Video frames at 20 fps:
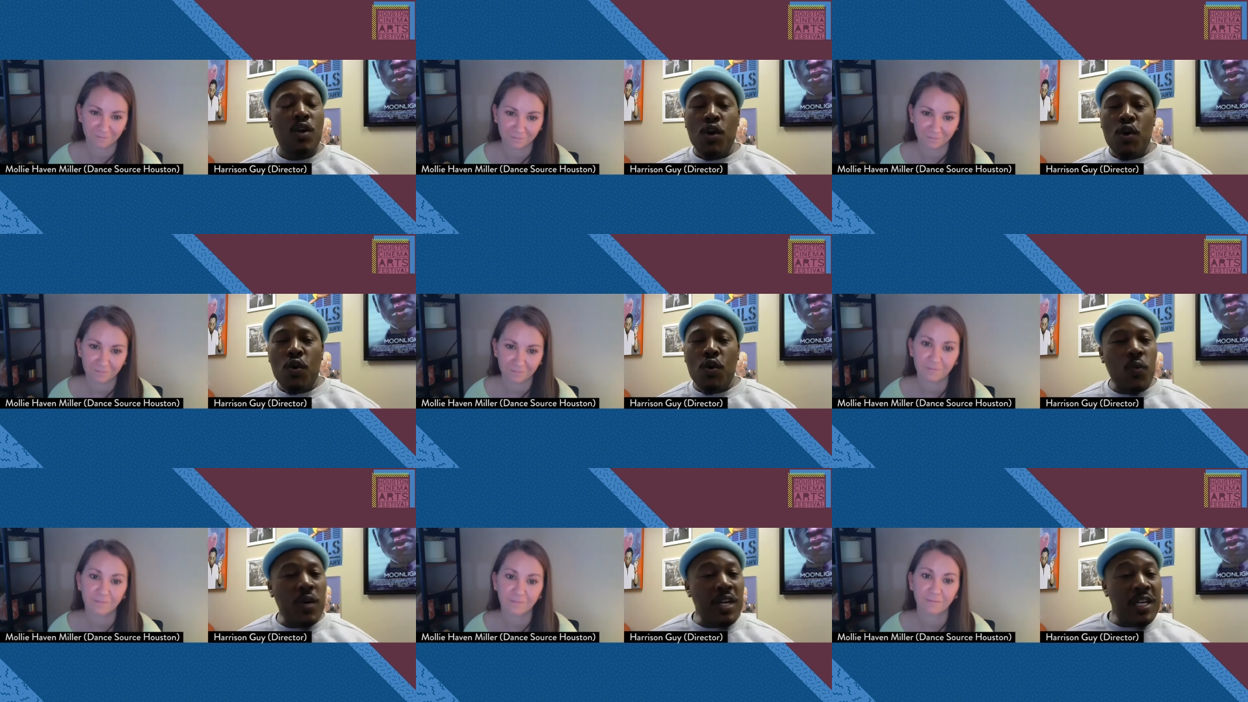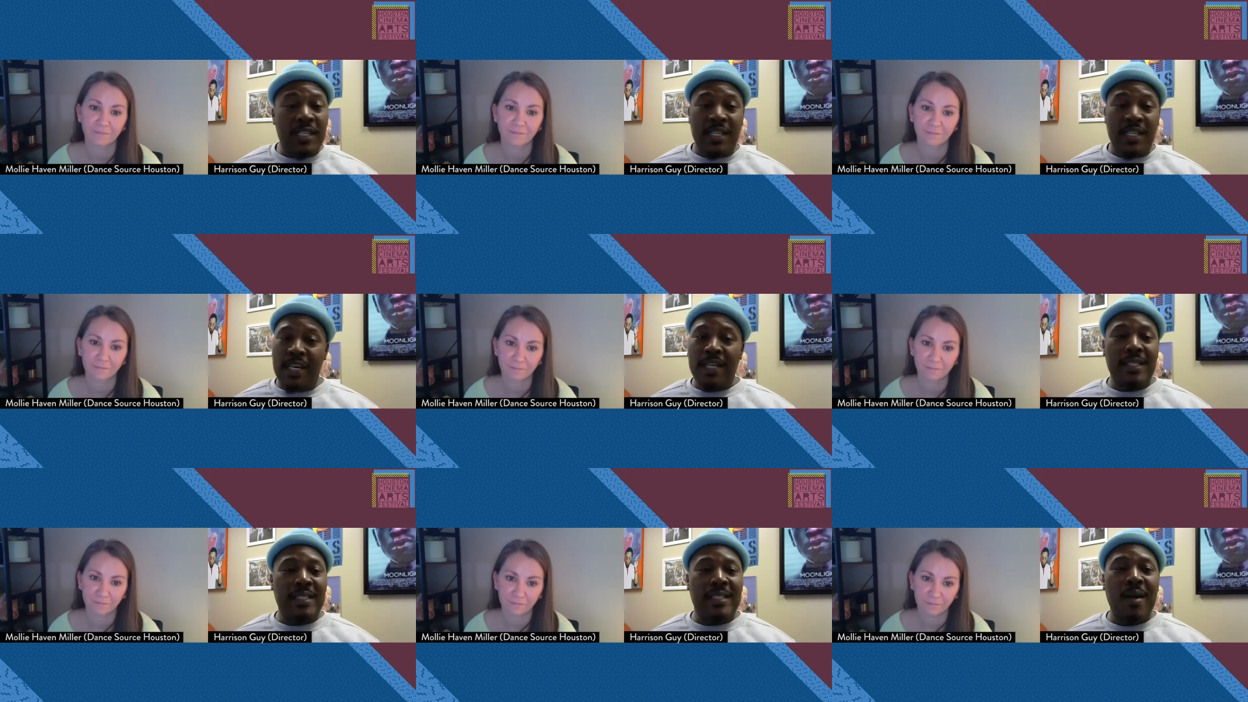Speaker 1: we
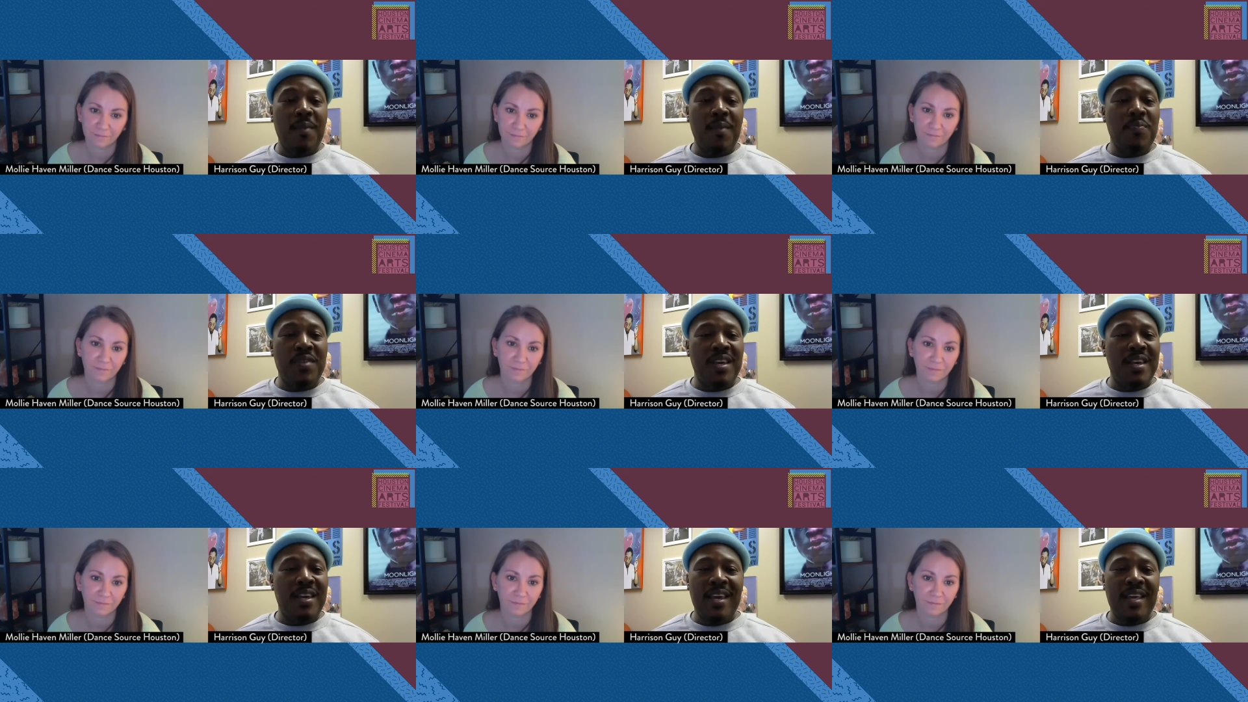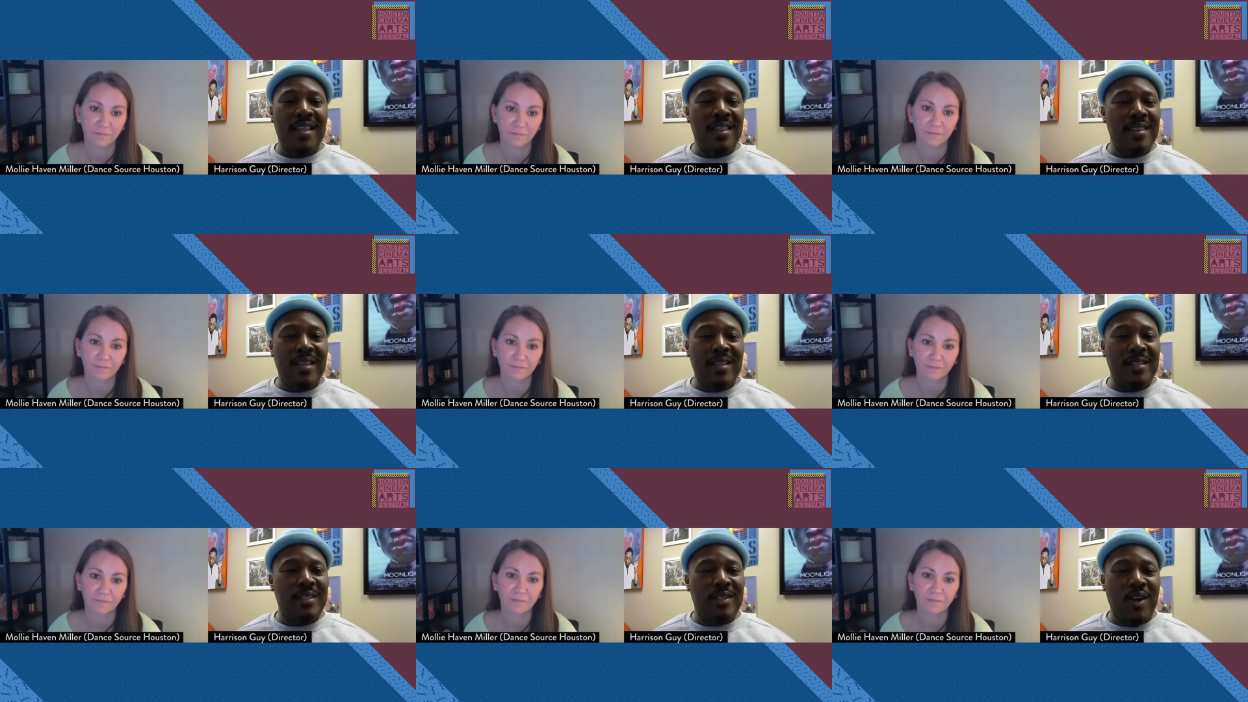did something in
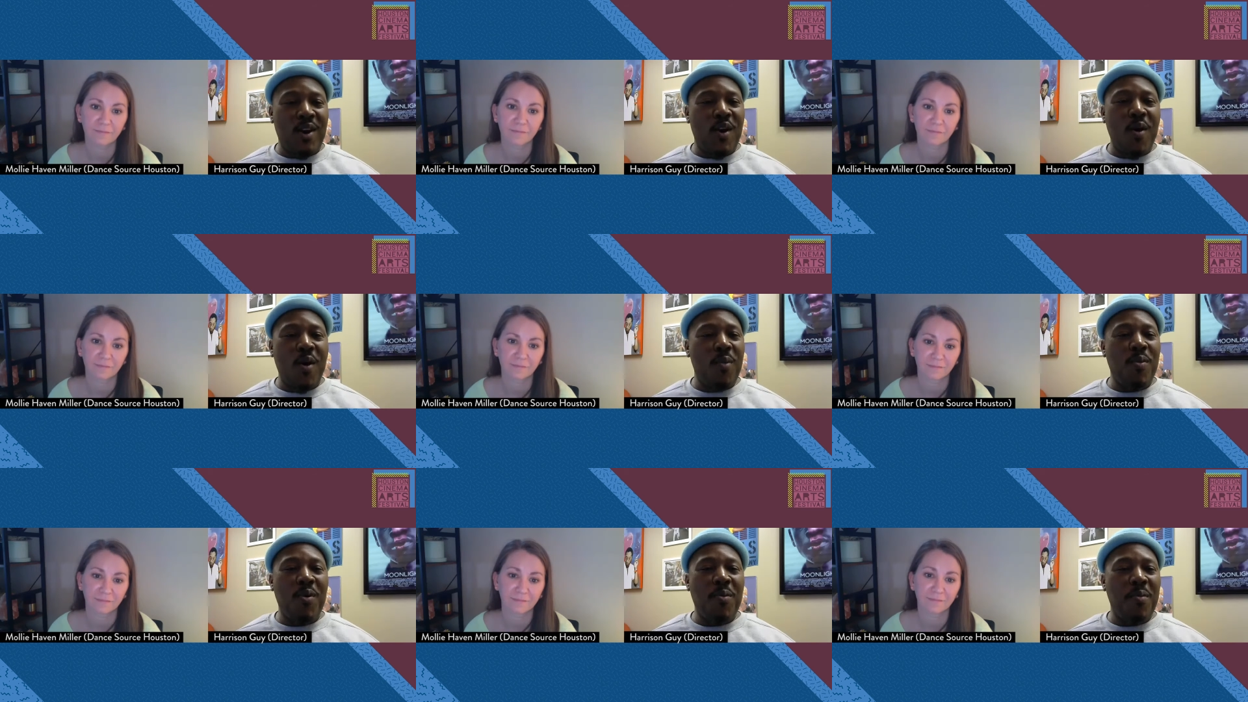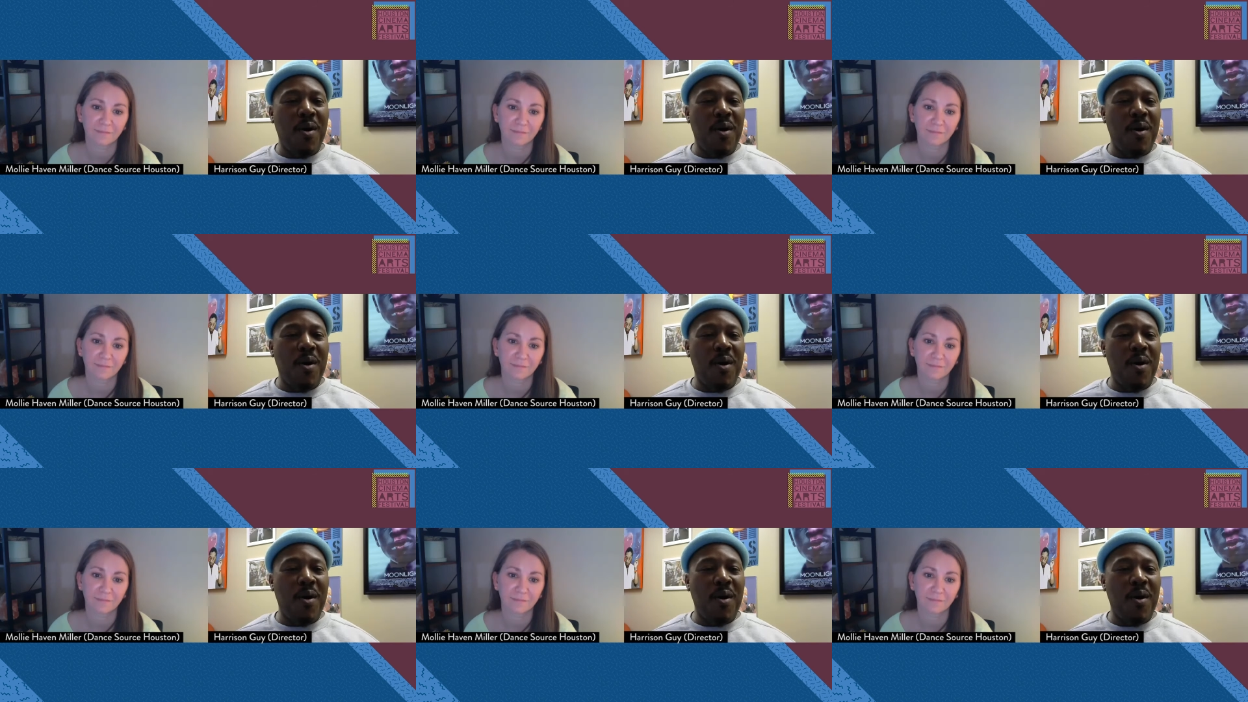this terrible